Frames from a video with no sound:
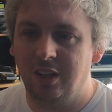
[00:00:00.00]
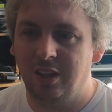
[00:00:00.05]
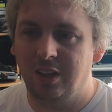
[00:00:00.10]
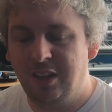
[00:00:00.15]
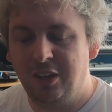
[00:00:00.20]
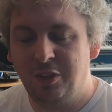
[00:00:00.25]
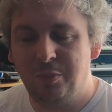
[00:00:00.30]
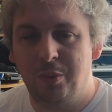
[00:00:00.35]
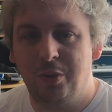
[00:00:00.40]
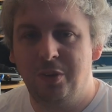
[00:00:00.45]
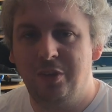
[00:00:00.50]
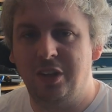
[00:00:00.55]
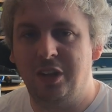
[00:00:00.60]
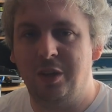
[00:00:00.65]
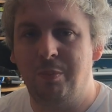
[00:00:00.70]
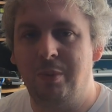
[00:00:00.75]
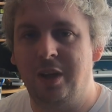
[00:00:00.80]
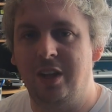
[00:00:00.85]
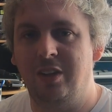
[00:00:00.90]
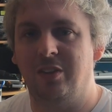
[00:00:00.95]
I suppose it
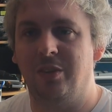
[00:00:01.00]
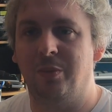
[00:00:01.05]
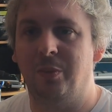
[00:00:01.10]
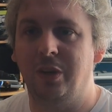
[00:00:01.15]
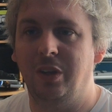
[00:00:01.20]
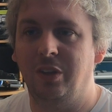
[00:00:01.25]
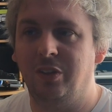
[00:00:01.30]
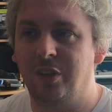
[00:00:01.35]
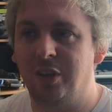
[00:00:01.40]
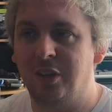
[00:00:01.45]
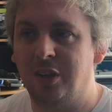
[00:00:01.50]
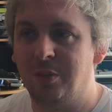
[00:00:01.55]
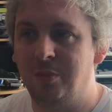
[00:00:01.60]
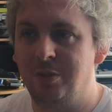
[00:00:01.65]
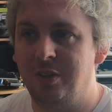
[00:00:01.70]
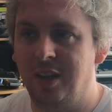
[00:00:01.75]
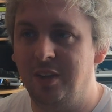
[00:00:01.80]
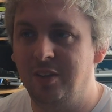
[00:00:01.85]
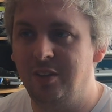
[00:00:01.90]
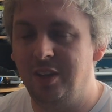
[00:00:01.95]
depends on what your
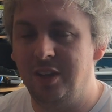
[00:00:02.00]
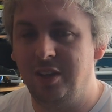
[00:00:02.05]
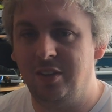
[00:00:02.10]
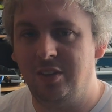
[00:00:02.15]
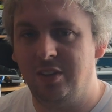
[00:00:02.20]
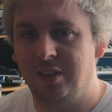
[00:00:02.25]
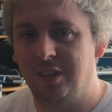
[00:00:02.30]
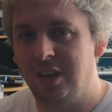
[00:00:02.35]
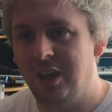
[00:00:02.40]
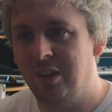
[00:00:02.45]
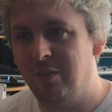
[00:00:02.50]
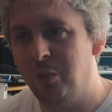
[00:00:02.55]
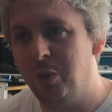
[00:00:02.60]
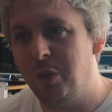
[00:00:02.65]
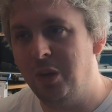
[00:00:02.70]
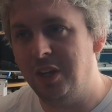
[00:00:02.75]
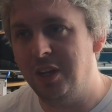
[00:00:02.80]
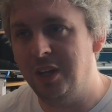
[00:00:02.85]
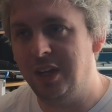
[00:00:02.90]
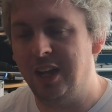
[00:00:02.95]
circumstance is and
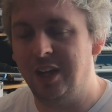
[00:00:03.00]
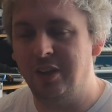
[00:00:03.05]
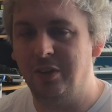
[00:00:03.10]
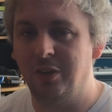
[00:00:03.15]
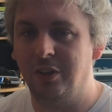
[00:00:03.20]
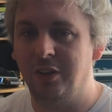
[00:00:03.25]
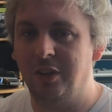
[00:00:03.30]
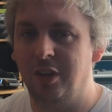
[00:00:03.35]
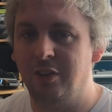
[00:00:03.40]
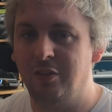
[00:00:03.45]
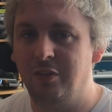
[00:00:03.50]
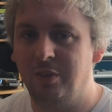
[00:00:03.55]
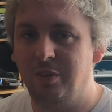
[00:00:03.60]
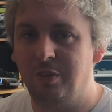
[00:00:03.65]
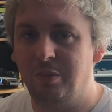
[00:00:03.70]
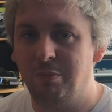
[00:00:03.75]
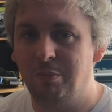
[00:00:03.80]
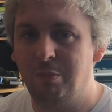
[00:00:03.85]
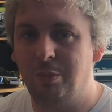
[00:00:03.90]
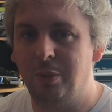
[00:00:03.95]
what you can get hold of,
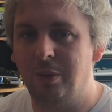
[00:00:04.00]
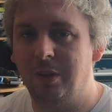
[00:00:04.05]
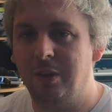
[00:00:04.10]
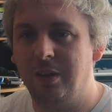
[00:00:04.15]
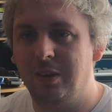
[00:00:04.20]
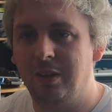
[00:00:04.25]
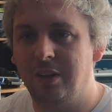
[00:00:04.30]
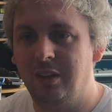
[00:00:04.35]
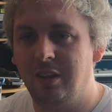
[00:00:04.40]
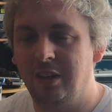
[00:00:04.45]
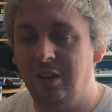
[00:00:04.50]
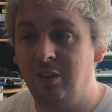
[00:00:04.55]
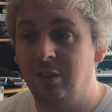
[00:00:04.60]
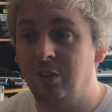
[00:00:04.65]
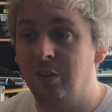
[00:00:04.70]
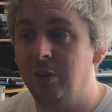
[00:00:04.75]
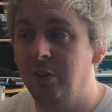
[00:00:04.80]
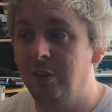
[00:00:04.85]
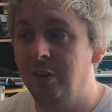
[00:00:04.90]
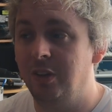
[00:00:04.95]
but it's
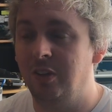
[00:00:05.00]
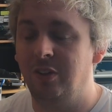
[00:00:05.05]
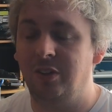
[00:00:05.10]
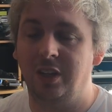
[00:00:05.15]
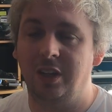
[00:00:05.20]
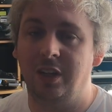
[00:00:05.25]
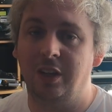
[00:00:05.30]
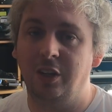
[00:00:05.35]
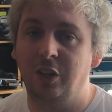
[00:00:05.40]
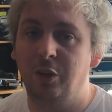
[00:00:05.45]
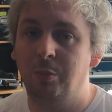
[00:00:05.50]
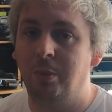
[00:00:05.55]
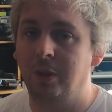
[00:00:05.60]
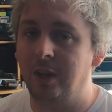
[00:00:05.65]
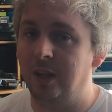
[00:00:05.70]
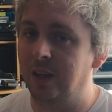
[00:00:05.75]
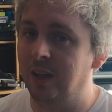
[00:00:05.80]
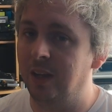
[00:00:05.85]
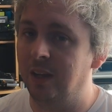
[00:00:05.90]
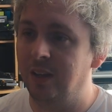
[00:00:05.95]
so good to see a new
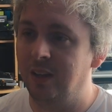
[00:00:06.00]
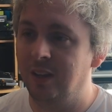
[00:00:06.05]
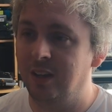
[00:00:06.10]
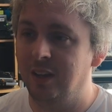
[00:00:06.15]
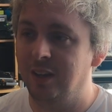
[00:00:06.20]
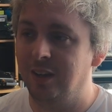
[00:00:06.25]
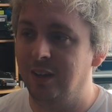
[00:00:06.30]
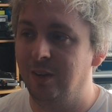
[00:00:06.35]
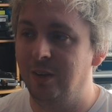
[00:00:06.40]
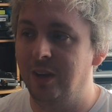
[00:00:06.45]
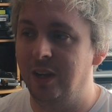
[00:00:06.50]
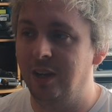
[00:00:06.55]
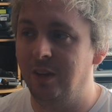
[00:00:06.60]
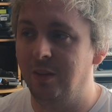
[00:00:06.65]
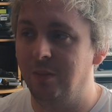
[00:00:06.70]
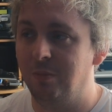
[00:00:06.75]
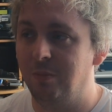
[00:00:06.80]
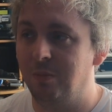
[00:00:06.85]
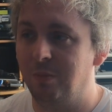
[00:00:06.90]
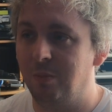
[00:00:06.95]
player
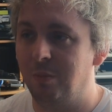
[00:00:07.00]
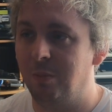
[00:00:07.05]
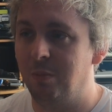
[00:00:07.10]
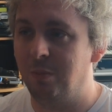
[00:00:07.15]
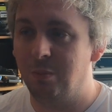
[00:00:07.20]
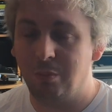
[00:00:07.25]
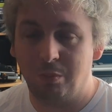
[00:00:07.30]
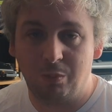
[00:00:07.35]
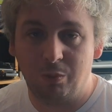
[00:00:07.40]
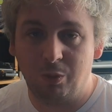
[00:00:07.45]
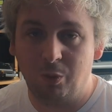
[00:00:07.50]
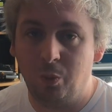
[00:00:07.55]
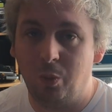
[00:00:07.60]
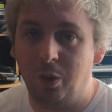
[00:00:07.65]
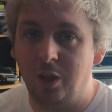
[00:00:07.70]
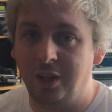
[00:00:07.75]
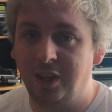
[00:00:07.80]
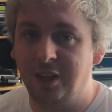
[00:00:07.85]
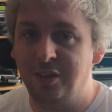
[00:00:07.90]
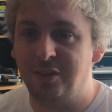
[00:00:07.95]
creating
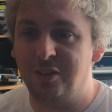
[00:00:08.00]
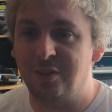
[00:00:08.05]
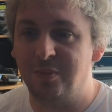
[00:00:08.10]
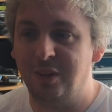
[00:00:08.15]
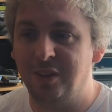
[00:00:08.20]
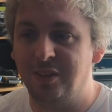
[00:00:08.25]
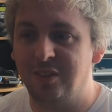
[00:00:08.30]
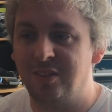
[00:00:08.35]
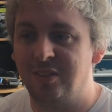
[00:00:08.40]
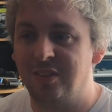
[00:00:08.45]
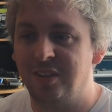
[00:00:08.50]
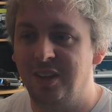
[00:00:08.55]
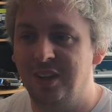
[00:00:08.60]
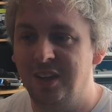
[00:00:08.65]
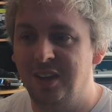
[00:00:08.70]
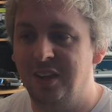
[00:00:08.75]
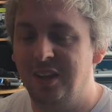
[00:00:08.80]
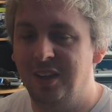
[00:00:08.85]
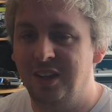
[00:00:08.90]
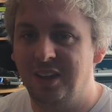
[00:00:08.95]
quality instruments.
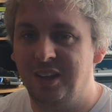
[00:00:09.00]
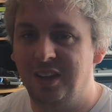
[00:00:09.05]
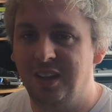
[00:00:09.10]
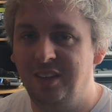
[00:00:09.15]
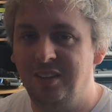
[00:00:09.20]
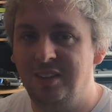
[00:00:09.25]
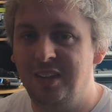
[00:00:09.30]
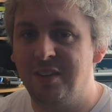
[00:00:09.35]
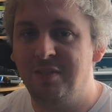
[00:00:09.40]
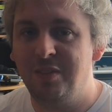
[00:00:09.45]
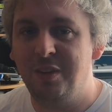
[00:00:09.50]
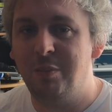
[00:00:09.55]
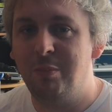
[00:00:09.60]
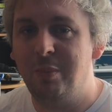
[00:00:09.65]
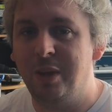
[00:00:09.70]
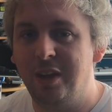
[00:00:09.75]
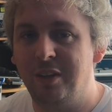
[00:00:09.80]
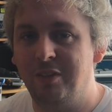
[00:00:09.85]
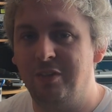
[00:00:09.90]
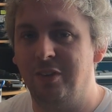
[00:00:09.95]
It's definitely
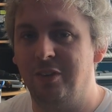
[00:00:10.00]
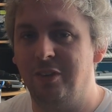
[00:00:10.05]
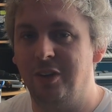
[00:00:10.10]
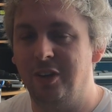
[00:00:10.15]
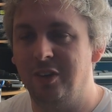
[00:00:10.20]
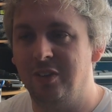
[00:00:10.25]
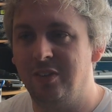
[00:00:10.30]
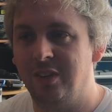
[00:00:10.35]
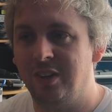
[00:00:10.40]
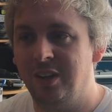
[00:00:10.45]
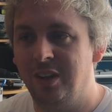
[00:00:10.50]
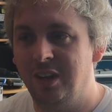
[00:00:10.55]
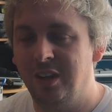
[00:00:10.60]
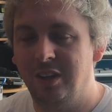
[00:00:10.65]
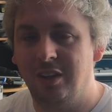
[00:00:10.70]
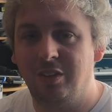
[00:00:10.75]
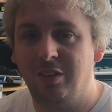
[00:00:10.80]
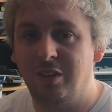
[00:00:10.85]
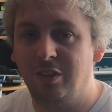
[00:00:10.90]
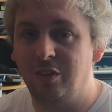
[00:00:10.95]
better for us
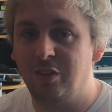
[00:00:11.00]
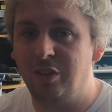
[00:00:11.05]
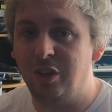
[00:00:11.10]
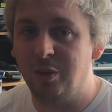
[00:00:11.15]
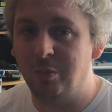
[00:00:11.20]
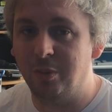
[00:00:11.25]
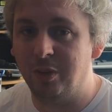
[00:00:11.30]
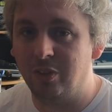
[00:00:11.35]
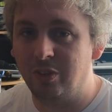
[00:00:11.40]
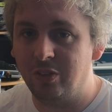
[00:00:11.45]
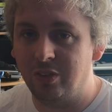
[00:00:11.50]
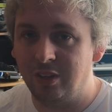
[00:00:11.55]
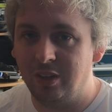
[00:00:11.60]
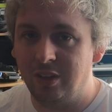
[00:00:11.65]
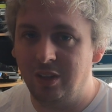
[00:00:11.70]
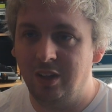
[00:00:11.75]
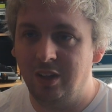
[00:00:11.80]
as consumers.